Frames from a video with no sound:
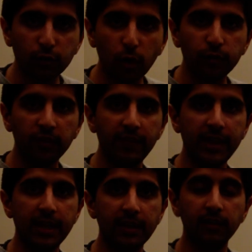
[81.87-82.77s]
growth in
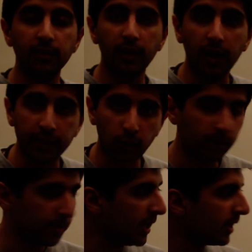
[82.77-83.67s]
the
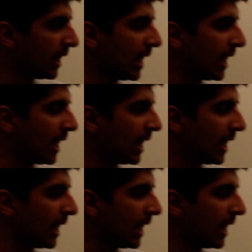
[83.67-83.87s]
economy,